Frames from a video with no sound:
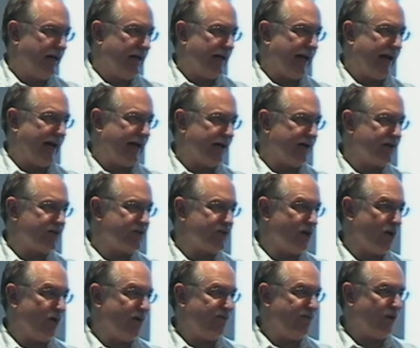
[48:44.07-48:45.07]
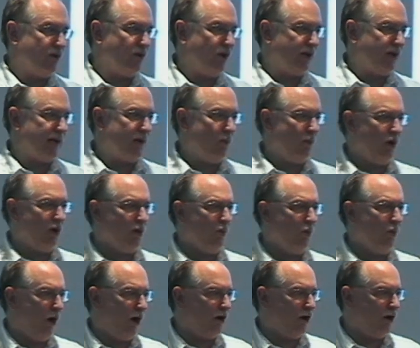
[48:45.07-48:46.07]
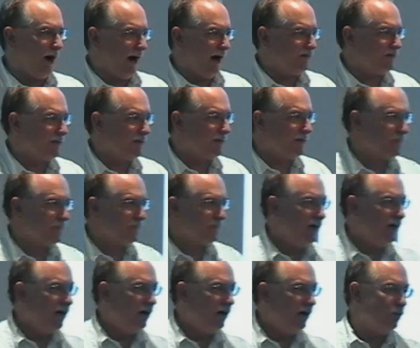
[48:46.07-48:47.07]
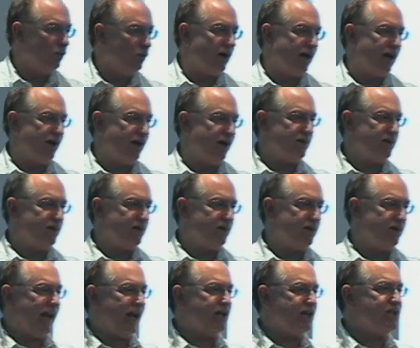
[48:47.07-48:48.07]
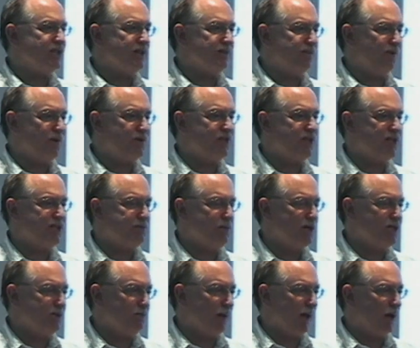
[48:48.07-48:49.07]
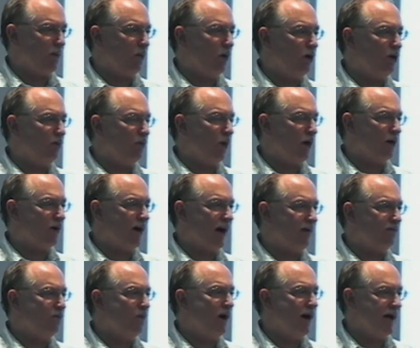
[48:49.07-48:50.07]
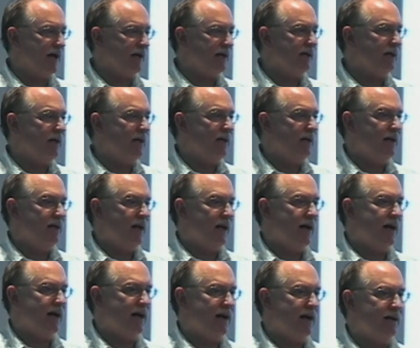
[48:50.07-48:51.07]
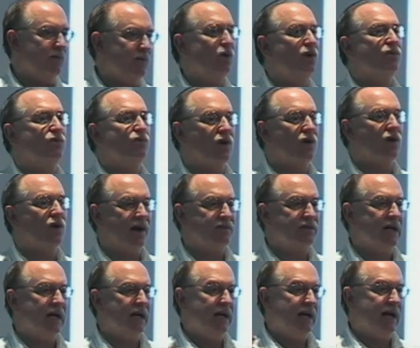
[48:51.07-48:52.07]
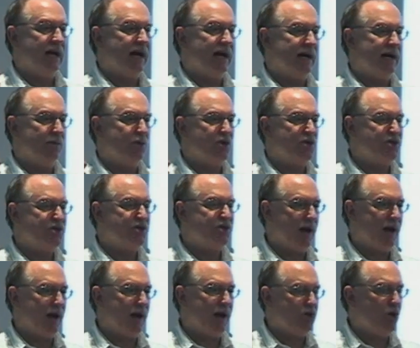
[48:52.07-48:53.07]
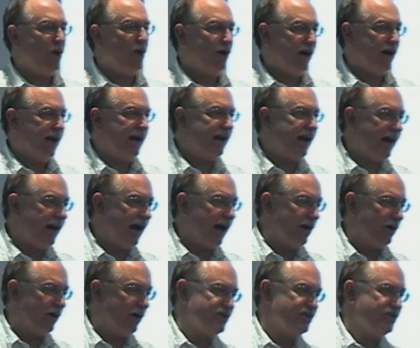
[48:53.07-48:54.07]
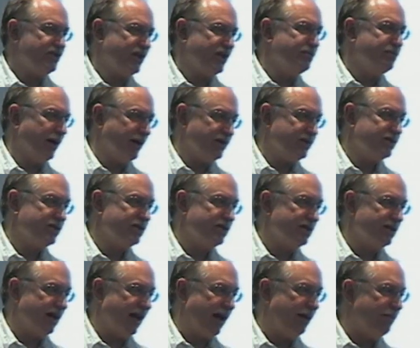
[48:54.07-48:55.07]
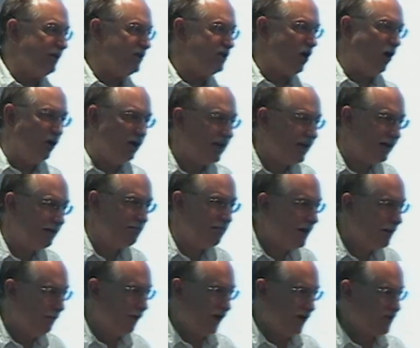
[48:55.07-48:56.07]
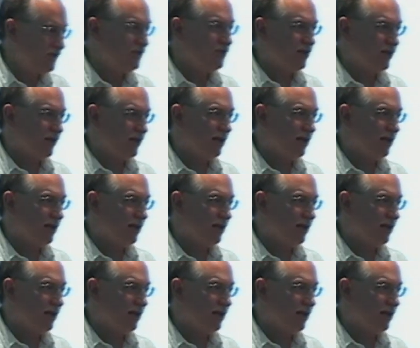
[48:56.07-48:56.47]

And so if you look at World of Warcraft, if, if kids in the first six months of playing World of Warcraft one, uh, World of Warcraft uh, would spend two hundred eighty-eight hours in six months and be totally immersed.